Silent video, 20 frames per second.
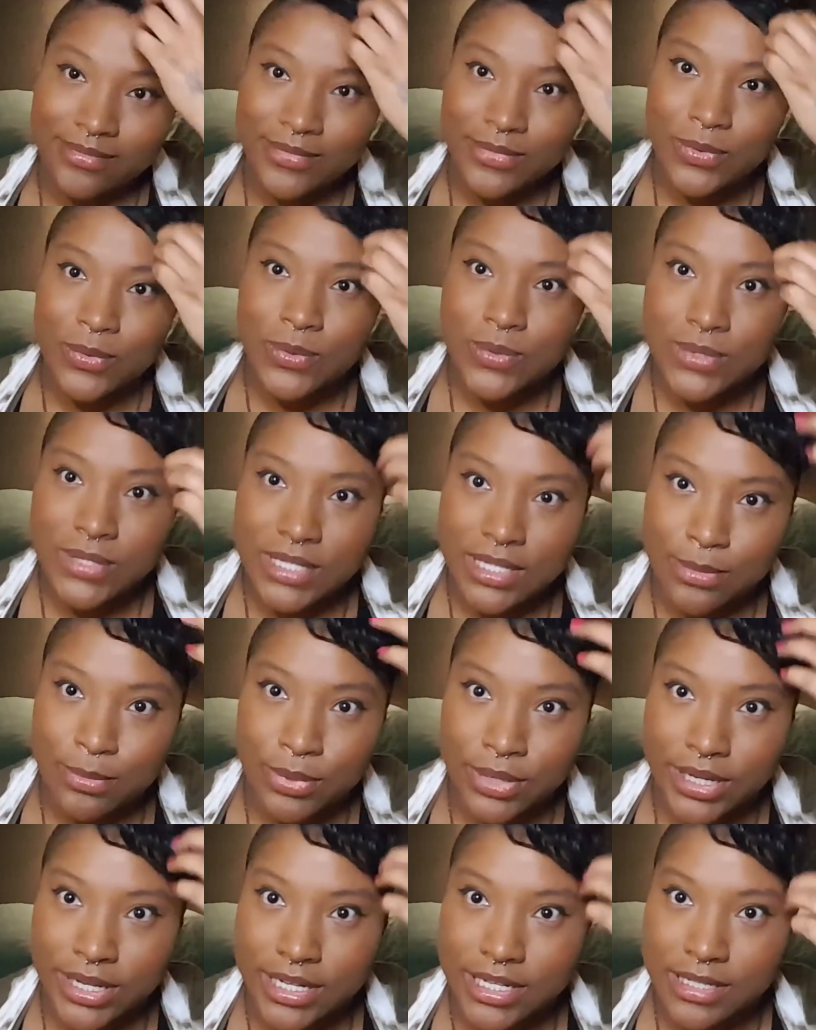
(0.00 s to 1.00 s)
Who's the
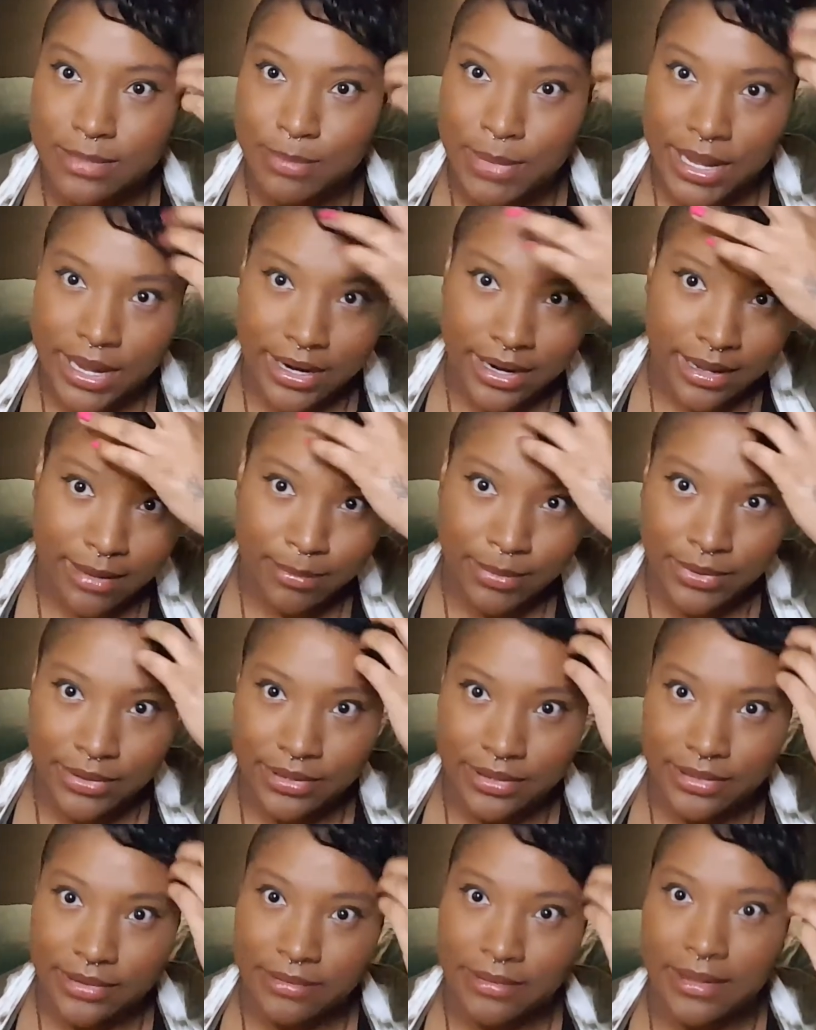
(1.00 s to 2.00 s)
prettiest pineapple
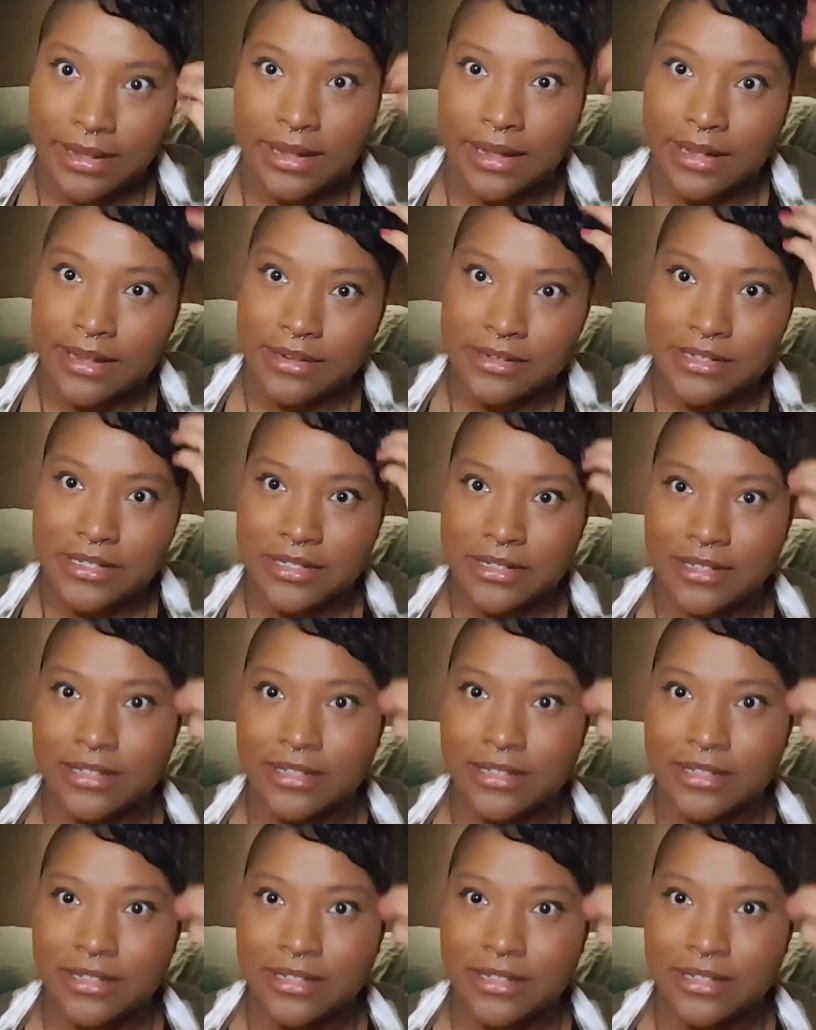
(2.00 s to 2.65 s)
in the land?